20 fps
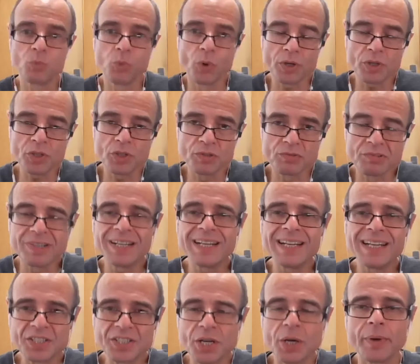what you're
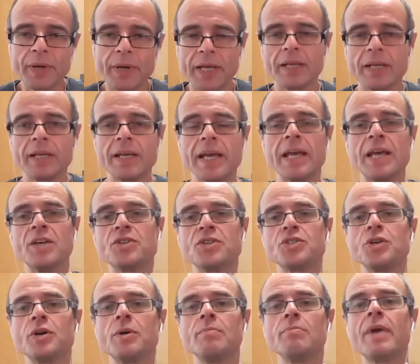really doing
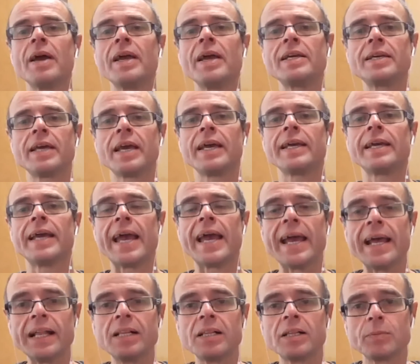is you're making
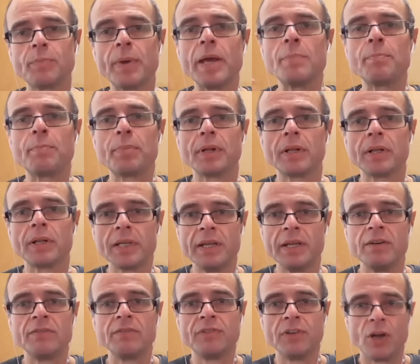ill people
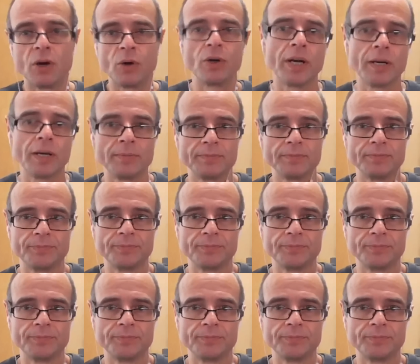live longer.